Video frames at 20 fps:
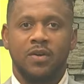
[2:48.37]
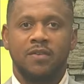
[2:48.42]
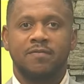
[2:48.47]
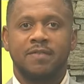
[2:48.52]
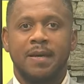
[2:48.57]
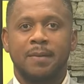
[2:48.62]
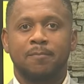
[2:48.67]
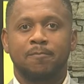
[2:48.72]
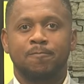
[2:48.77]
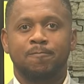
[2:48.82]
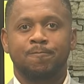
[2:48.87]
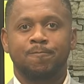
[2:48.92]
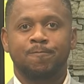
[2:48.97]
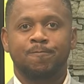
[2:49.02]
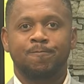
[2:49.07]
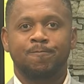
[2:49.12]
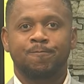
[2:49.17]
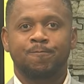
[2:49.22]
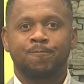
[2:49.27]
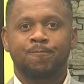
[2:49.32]
FM.
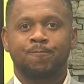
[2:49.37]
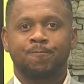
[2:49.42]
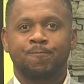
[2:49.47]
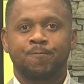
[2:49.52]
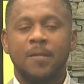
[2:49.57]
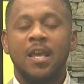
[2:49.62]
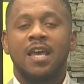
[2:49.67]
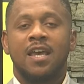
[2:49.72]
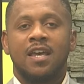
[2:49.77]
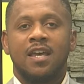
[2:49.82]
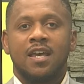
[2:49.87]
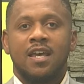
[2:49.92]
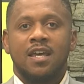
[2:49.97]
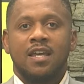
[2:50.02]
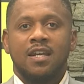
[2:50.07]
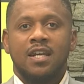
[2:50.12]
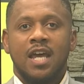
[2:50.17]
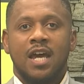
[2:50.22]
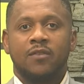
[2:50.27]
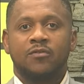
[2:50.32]

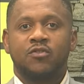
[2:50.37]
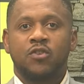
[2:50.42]
Now,